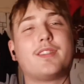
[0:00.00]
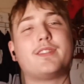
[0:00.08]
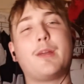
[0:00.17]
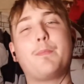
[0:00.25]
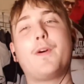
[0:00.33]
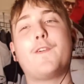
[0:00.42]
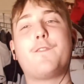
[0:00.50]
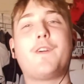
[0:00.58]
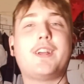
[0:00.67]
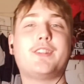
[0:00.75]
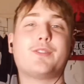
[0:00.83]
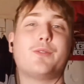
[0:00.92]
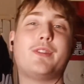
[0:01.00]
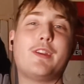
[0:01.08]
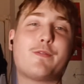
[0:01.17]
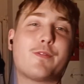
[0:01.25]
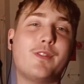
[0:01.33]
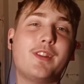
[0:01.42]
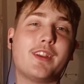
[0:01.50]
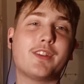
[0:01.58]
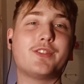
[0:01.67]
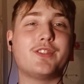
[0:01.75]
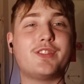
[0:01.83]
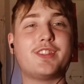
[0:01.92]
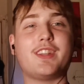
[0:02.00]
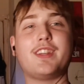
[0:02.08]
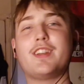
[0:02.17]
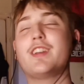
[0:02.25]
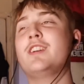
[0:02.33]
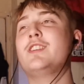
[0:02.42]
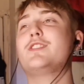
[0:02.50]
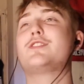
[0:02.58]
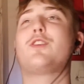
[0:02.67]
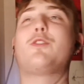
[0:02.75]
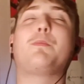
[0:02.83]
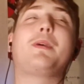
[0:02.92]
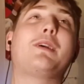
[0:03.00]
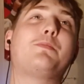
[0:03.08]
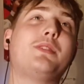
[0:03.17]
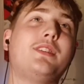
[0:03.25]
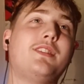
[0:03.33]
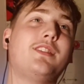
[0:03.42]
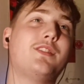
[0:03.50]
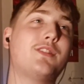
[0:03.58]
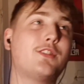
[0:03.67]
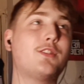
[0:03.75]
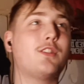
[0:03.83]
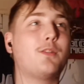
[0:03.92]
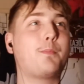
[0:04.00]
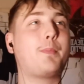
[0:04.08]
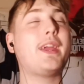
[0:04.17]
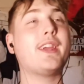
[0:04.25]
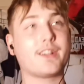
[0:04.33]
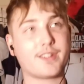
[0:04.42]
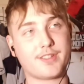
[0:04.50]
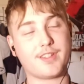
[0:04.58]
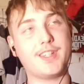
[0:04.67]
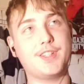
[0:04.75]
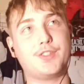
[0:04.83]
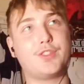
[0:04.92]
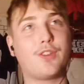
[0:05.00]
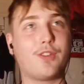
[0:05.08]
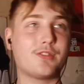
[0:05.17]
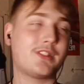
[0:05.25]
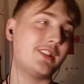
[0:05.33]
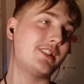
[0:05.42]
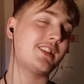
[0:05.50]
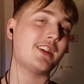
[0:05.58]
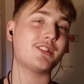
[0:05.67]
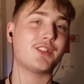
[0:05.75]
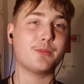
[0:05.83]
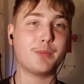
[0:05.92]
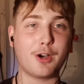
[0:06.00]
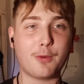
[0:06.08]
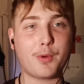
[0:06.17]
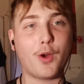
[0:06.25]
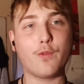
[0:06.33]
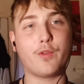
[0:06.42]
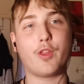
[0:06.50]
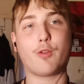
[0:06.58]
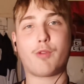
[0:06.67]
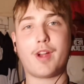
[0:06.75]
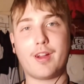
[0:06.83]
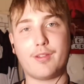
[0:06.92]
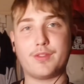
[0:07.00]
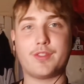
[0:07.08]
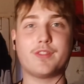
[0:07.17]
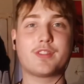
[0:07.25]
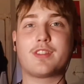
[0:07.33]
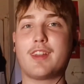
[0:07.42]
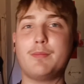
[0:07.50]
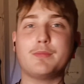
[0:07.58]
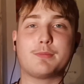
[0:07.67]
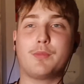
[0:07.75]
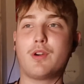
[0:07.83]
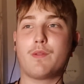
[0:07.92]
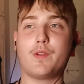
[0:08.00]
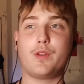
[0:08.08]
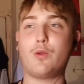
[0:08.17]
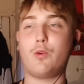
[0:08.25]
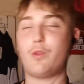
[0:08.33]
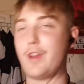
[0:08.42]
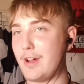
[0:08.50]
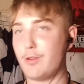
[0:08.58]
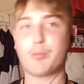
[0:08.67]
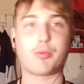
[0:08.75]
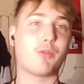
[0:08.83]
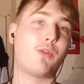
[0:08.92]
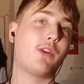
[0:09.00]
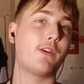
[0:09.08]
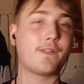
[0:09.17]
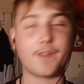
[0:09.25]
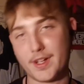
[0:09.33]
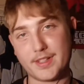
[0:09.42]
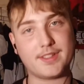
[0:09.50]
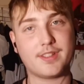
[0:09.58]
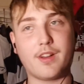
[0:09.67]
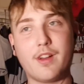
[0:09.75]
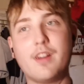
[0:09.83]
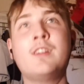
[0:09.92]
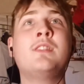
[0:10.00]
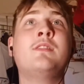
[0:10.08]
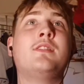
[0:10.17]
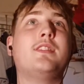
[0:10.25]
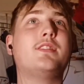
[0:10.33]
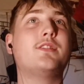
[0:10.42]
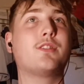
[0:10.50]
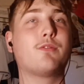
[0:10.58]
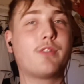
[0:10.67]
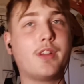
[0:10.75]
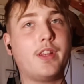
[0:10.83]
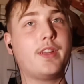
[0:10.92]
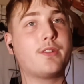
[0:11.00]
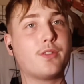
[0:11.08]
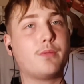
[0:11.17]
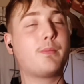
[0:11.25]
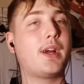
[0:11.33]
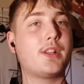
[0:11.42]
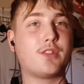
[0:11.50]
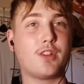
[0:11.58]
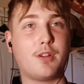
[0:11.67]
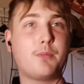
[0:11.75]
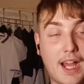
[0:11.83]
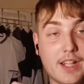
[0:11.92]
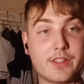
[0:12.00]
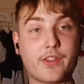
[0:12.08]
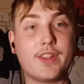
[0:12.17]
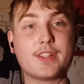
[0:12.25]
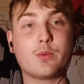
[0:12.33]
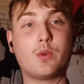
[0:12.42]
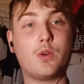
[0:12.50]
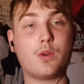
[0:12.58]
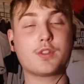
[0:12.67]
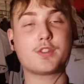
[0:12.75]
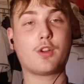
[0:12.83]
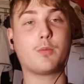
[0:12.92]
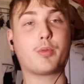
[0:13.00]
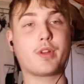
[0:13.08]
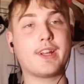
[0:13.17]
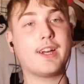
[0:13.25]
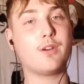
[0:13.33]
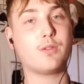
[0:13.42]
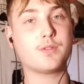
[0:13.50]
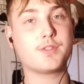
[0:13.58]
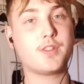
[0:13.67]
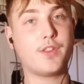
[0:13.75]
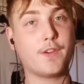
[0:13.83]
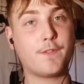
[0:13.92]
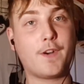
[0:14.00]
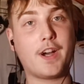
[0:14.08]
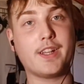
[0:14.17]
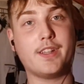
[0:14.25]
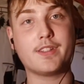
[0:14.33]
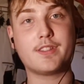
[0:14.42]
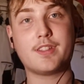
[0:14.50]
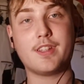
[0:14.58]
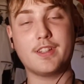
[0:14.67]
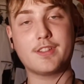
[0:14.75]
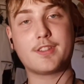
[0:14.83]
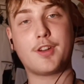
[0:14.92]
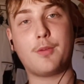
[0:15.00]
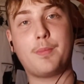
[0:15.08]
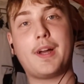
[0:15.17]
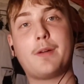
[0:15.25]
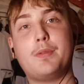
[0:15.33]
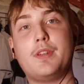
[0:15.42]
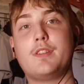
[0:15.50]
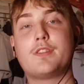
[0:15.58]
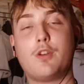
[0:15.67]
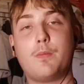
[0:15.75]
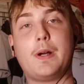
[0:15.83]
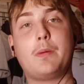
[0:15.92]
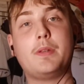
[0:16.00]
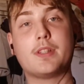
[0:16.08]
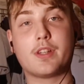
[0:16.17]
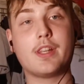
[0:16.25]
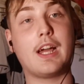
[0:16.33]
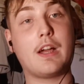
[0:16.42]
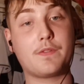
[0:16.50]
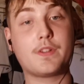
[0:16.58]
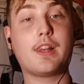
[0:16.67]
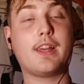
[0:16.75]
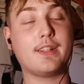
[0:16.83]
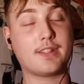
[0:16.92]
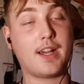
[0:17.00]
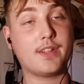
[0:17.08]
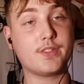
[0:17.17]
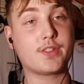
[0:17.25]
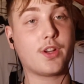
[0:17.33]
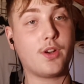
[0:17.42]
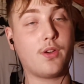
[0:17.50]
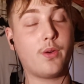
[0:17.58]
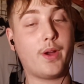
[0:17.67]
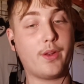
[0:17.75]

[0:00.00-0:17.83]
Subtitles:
they both fight so differently. As you see, Salt Papi picks his shots, he sets them up over the rounds, and Slim's more of an all-out brawler fighter. This is a really good matchup. This will also bring out the fight in Salt Papi. Salt Papi's going to have to let his hands go and